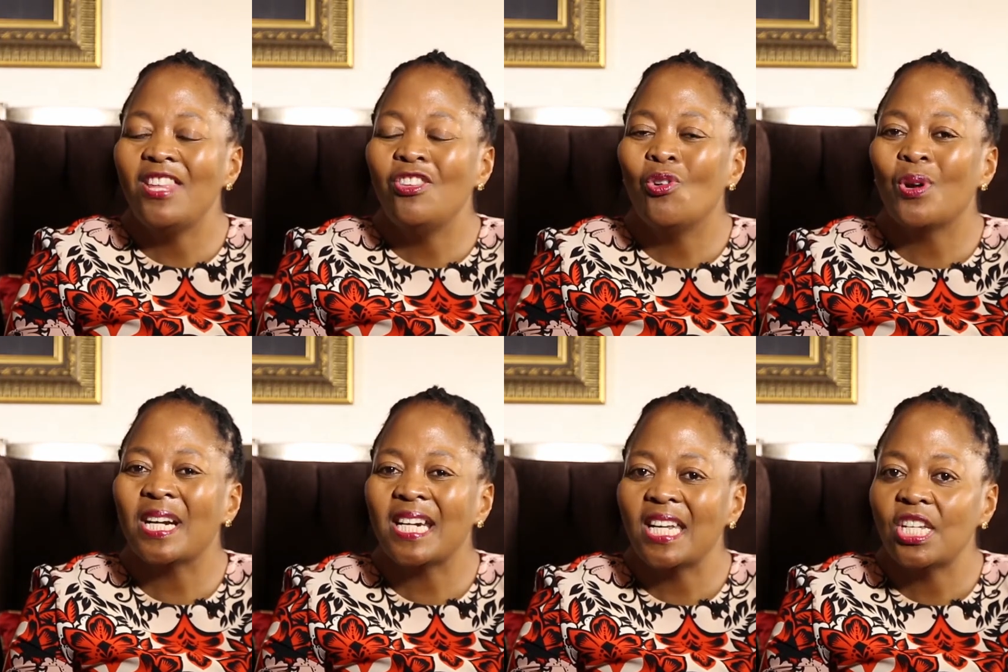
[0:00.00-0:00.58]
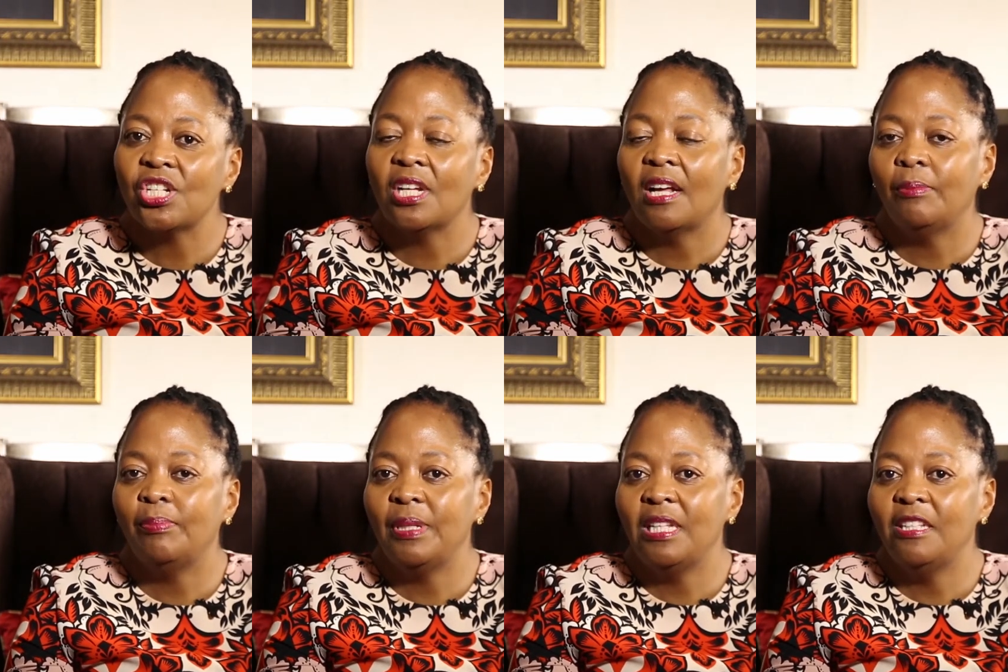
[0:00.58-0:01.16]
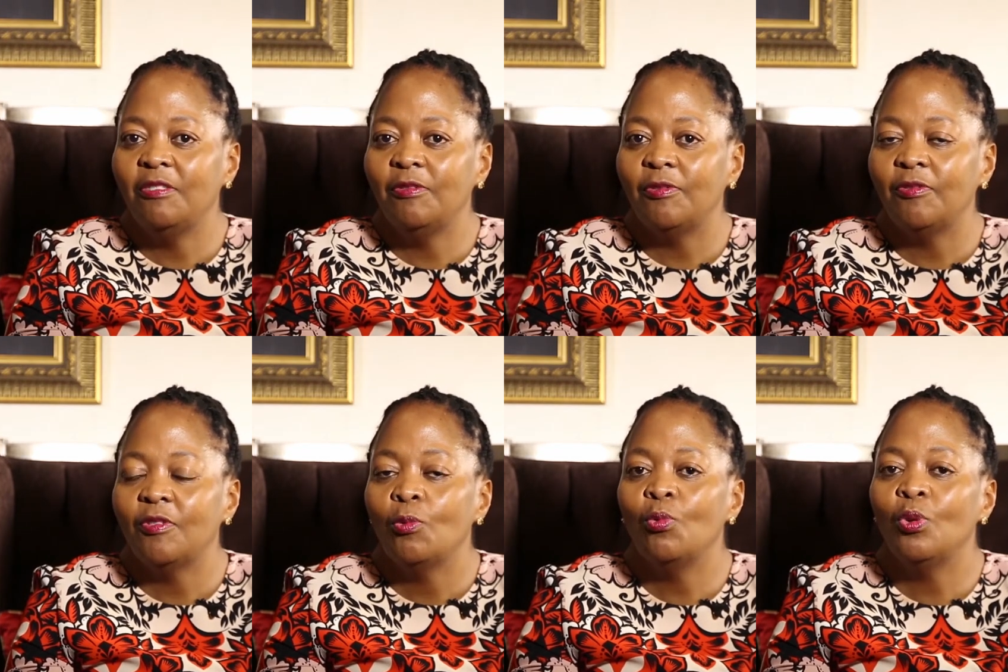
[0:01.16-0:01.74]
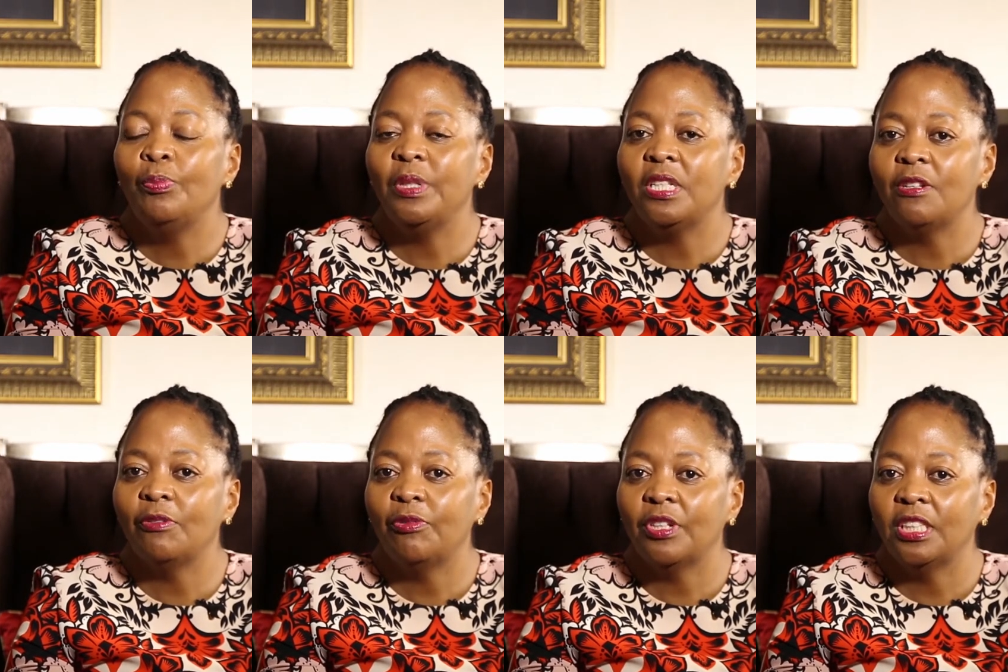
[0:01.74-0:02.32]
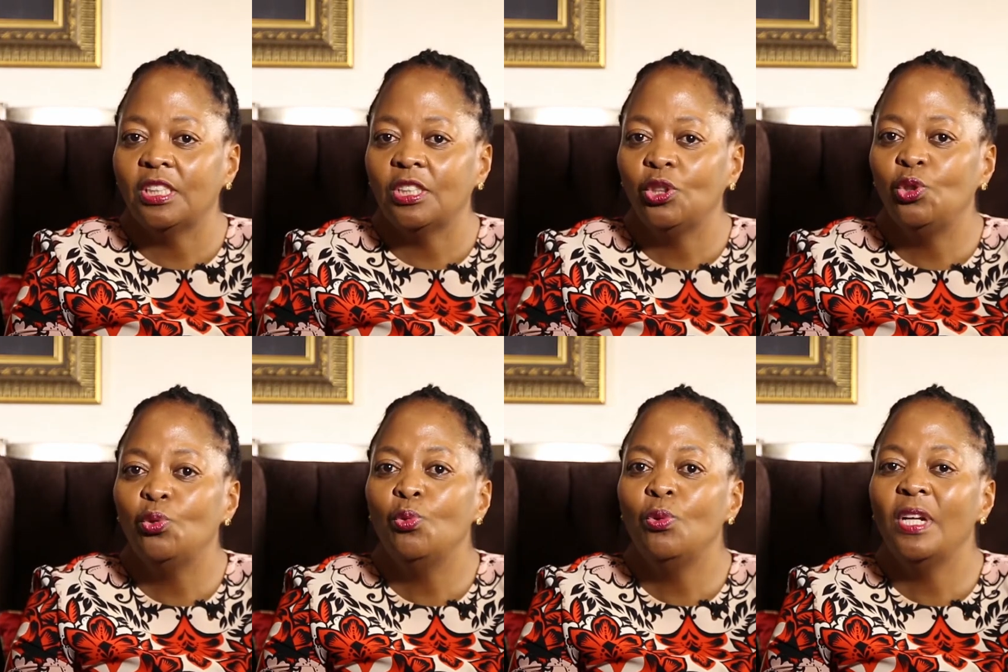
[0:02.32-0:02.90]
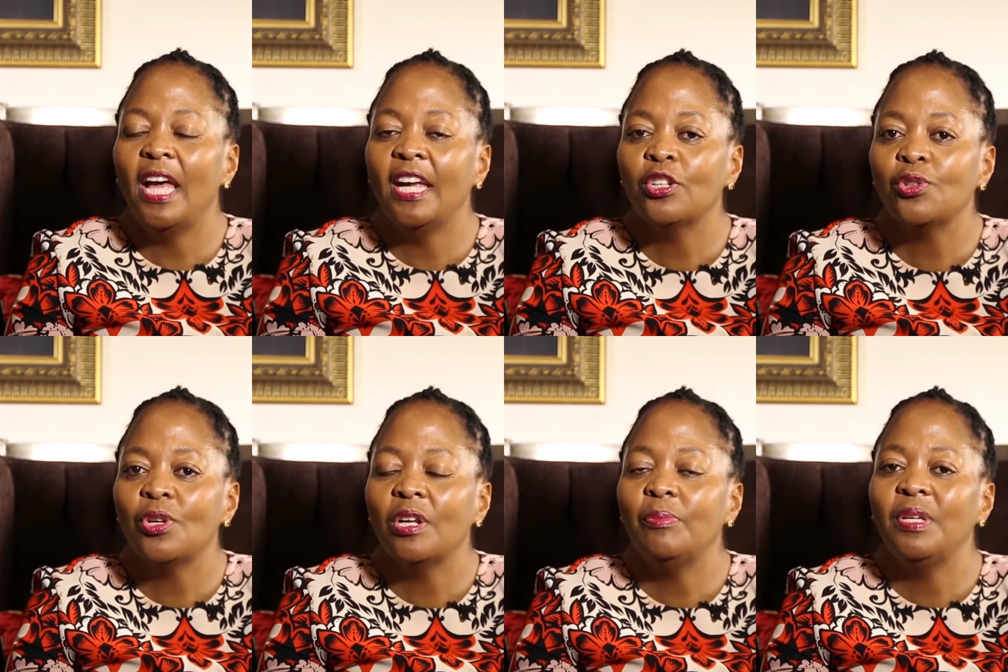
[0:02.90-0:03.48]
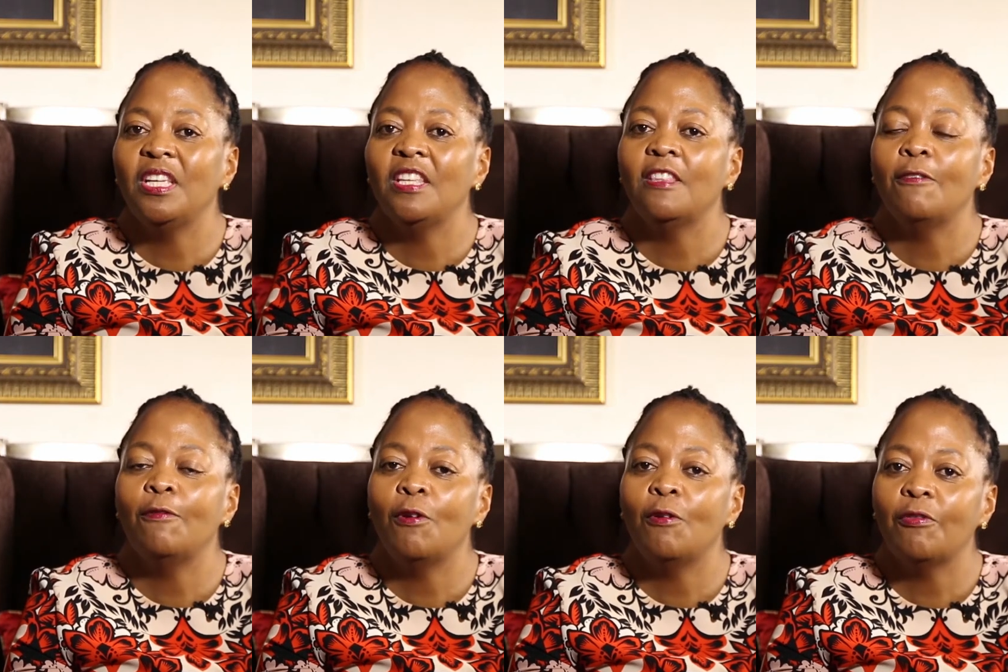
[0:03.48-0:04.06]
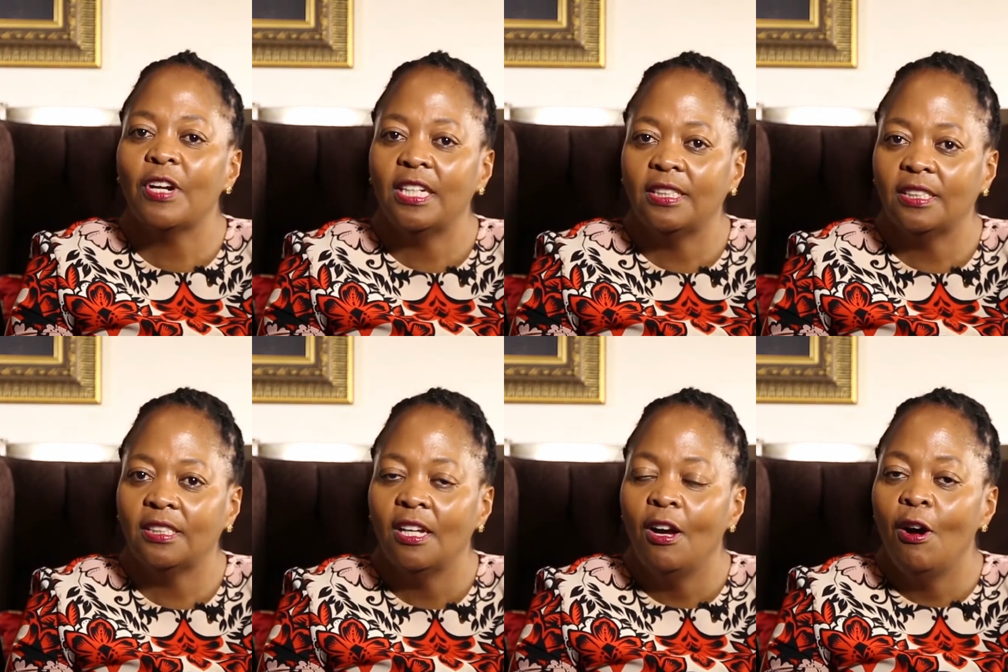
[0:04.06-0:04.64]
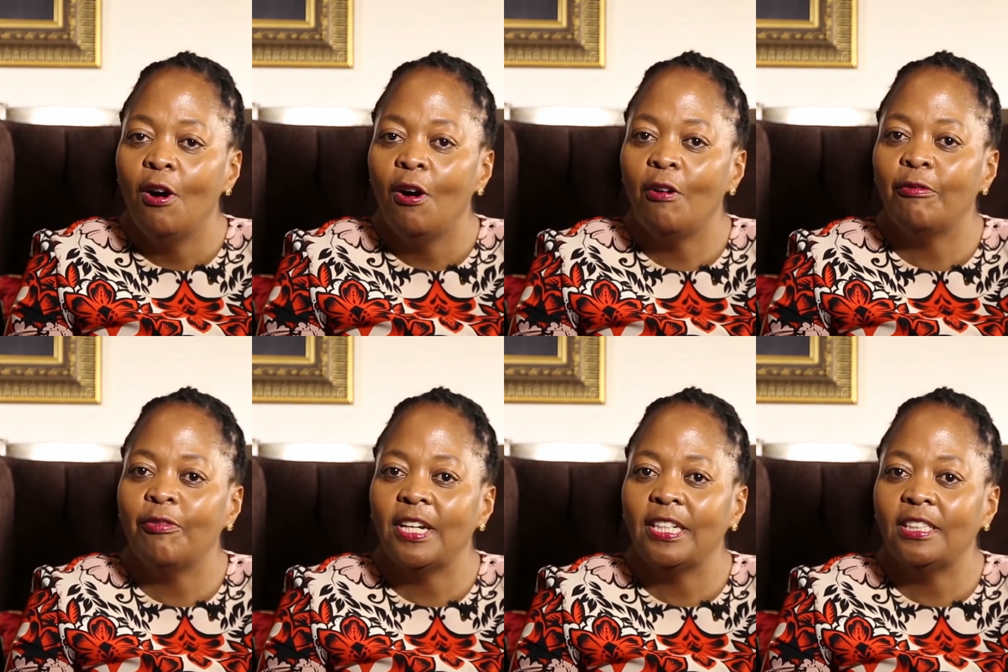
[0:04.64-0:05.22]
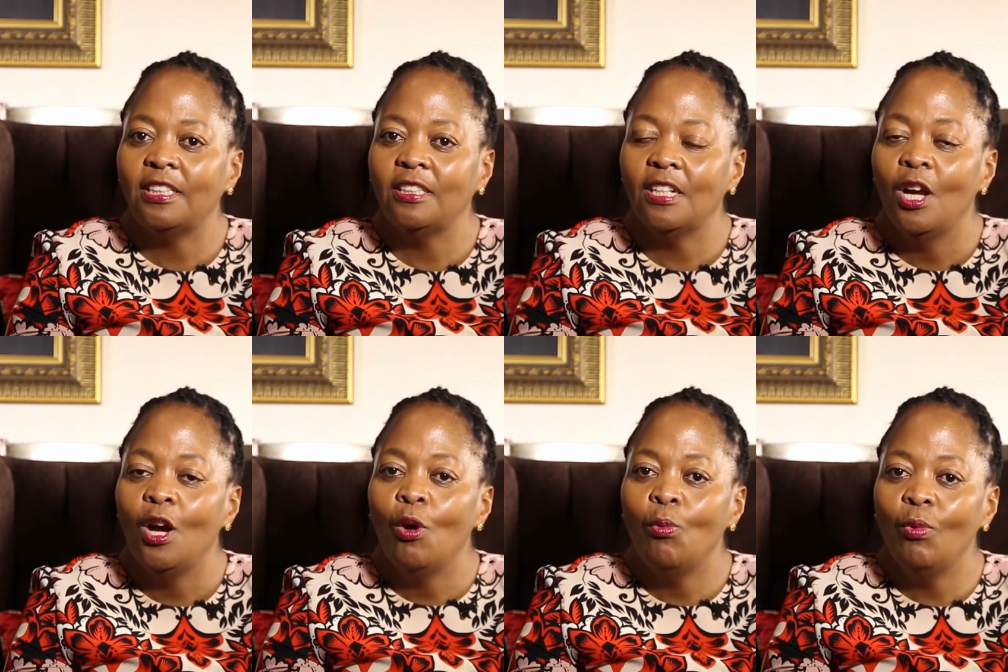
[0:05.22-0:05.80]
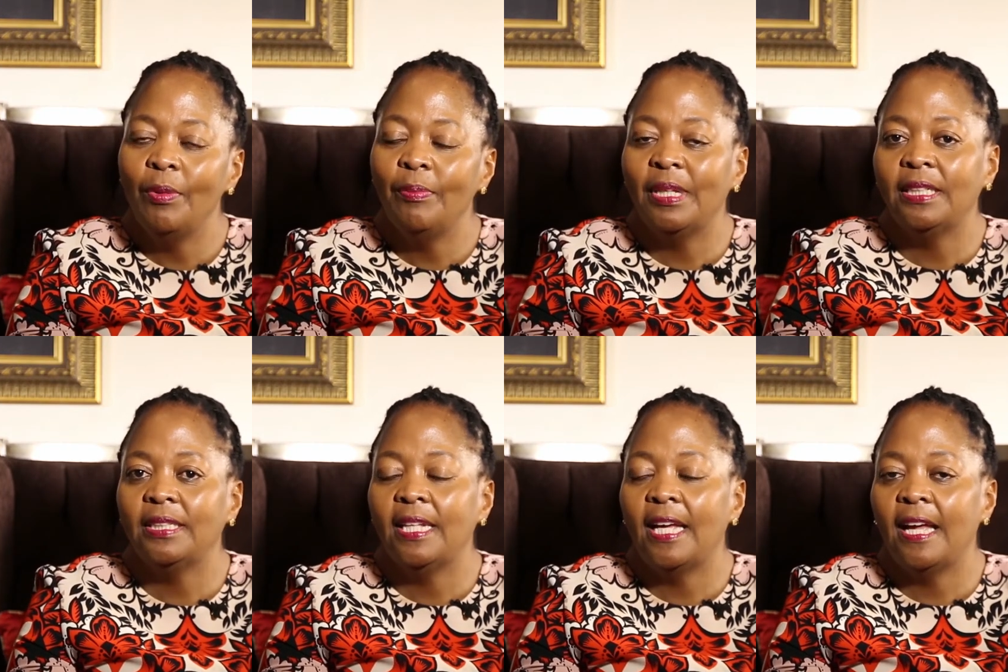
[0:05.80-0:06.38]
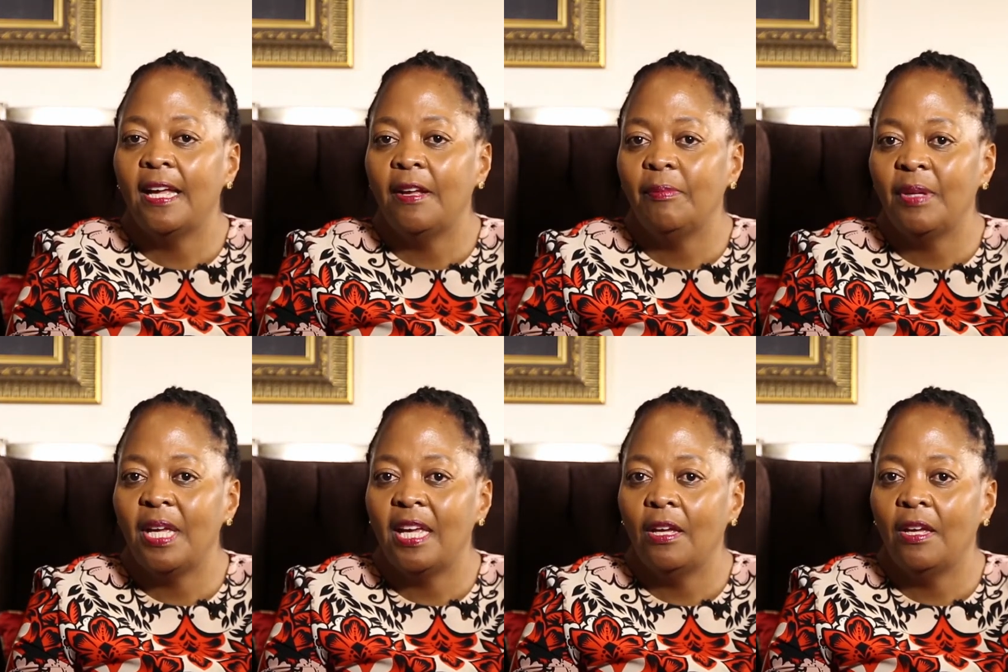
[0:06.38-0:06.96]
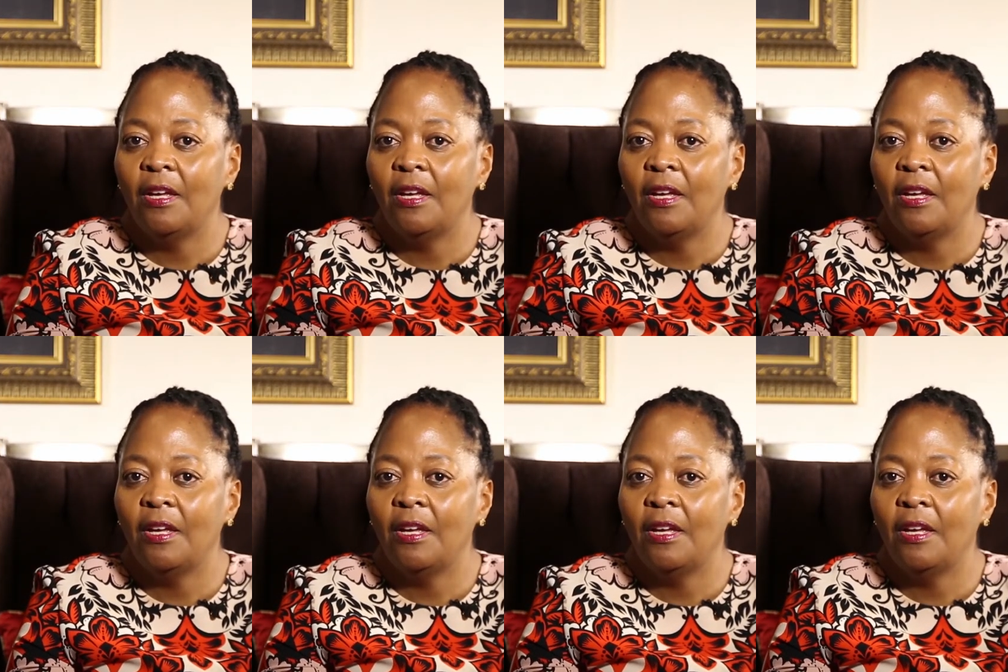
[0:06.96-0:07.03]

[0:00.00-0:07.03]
Your rational belief would be different. You will actually be in the forefront of fighting women and